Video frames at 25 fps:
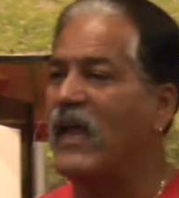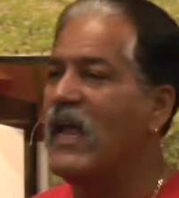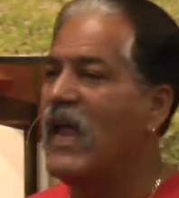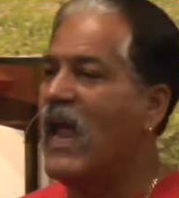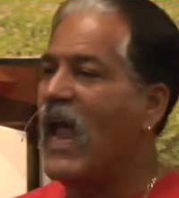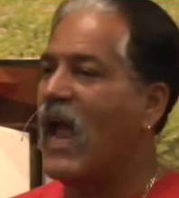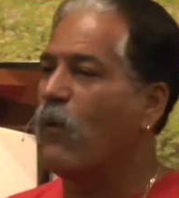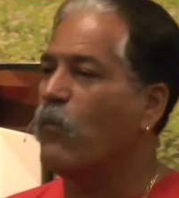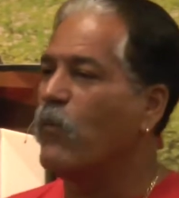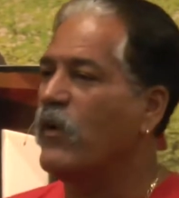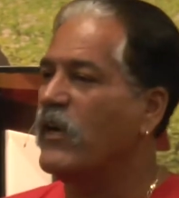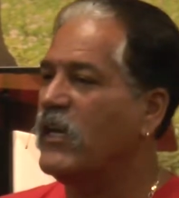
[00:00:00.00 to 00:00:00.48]

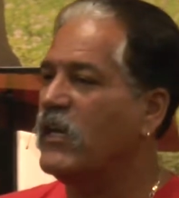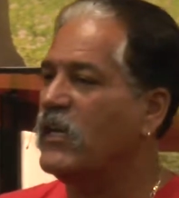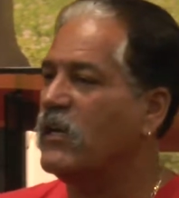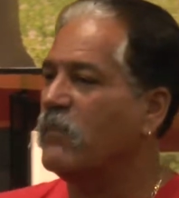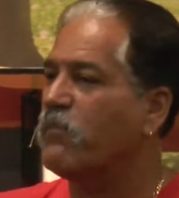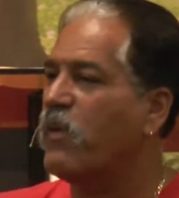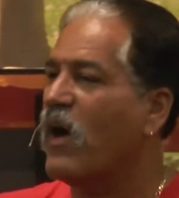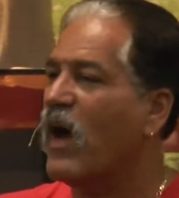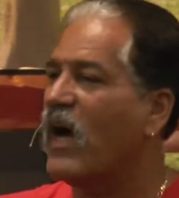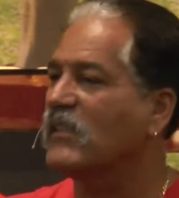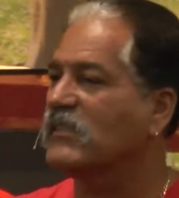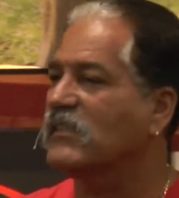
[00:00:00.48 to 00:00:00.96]
And when He
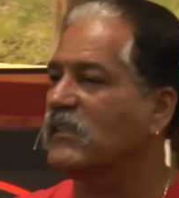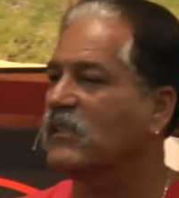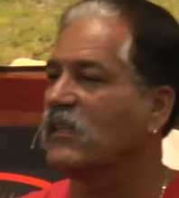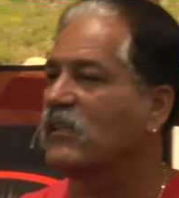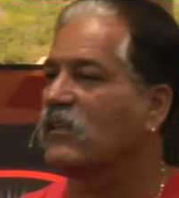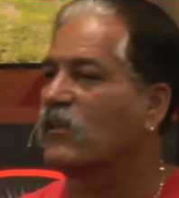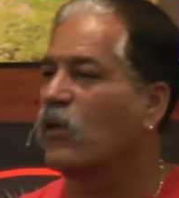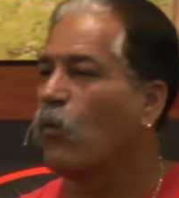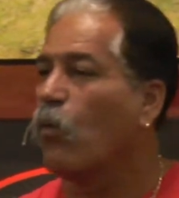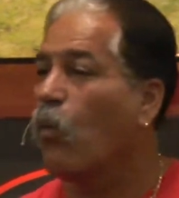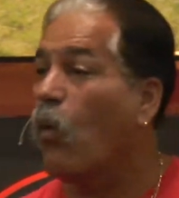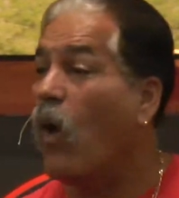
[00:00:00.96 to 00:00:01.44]
deposited
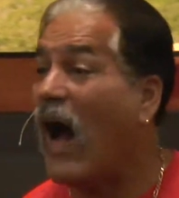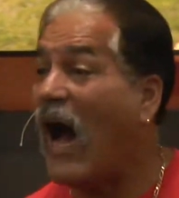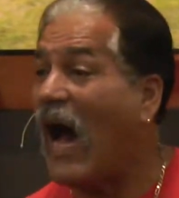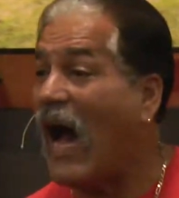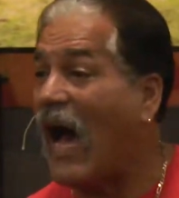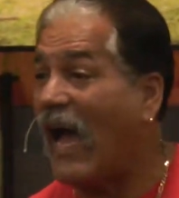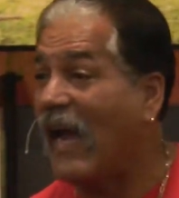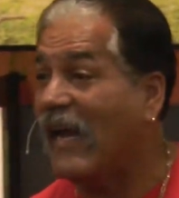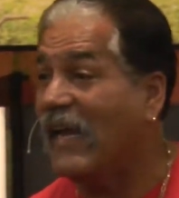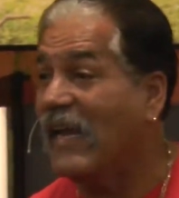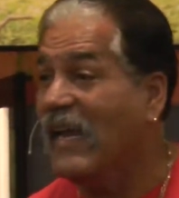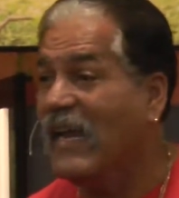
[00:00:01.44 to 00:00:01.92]
the
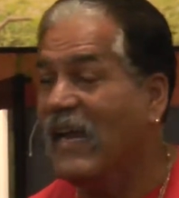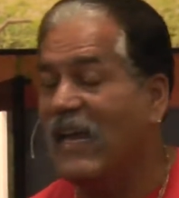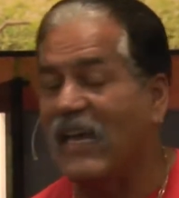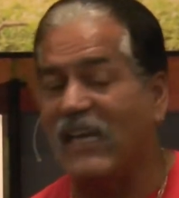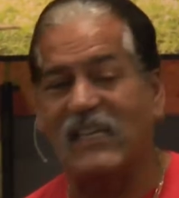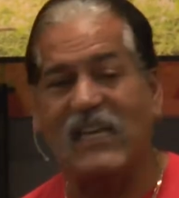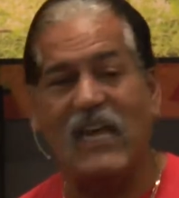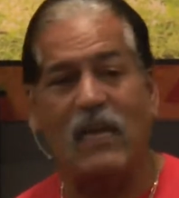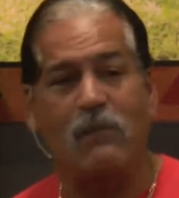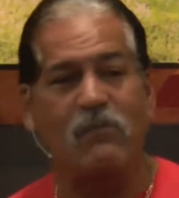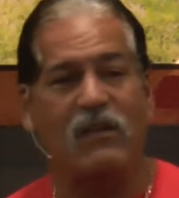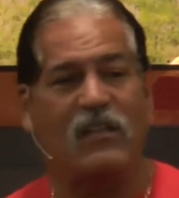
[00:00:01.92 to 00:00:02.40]
why, it
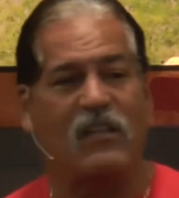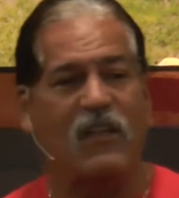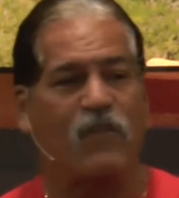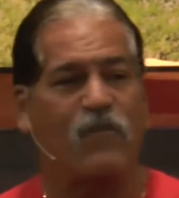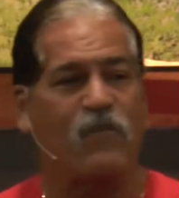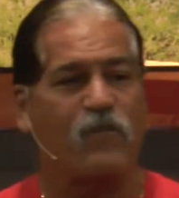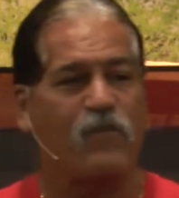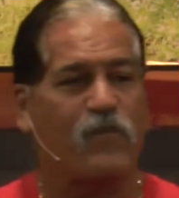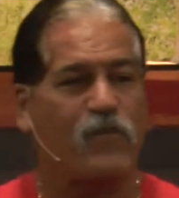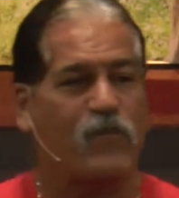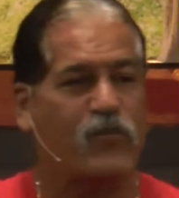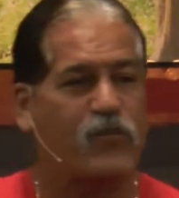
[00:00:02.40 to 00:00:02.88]
gave me the
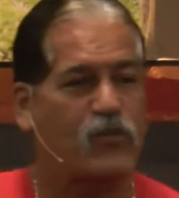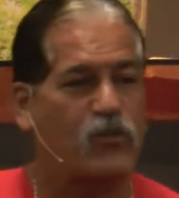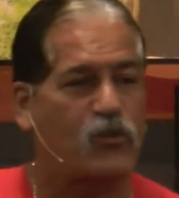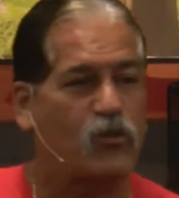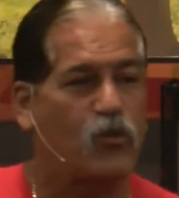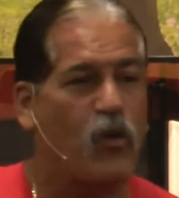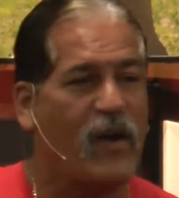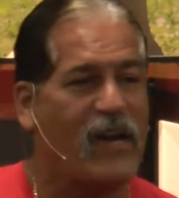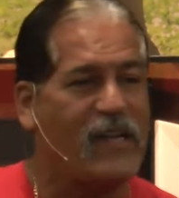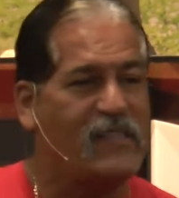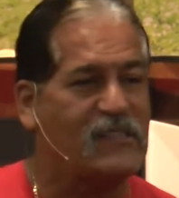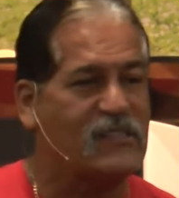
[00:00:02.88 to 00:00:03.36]

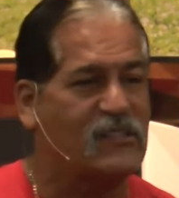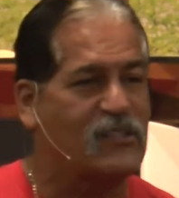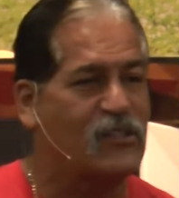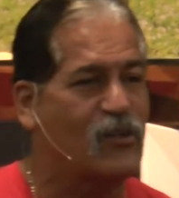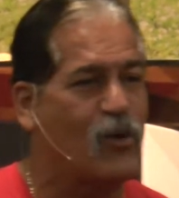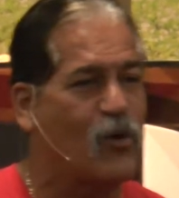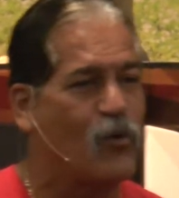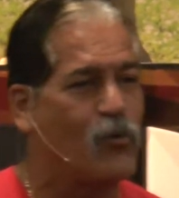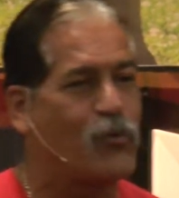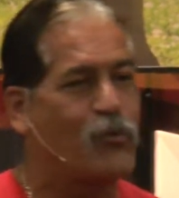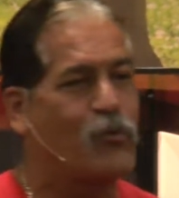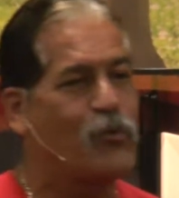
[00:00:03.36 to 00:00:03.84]
grace to
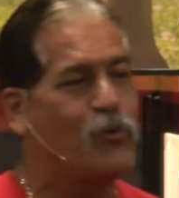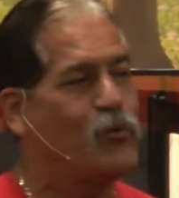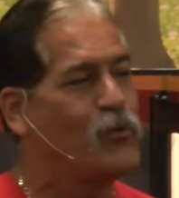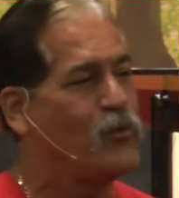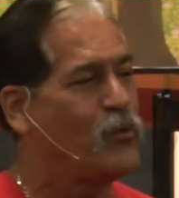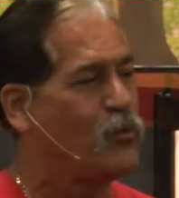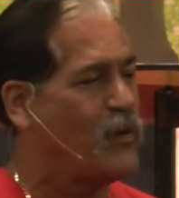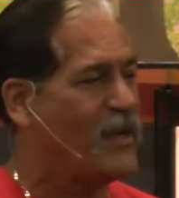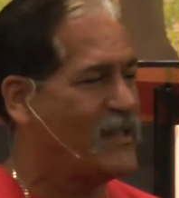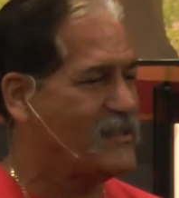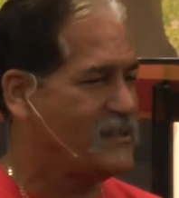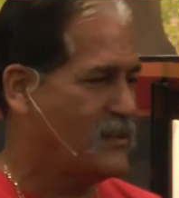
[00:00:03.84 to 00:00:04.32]
go through the
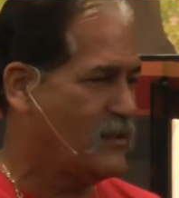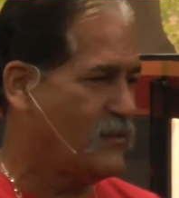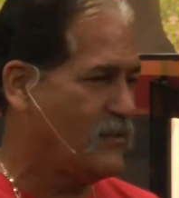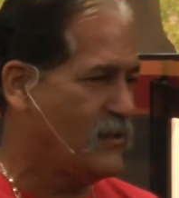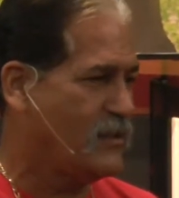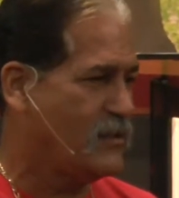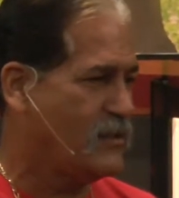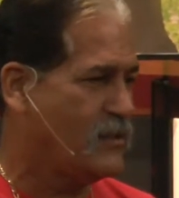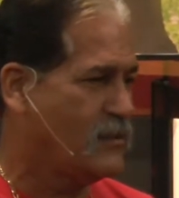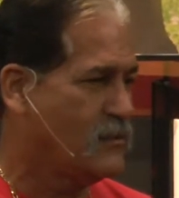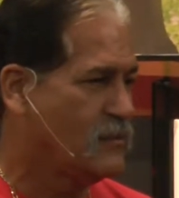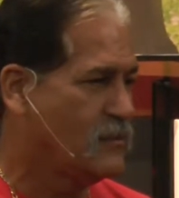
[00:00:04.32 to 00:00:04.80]
rest of
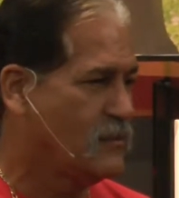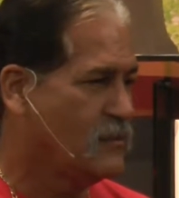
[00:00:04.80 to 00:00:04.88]
it.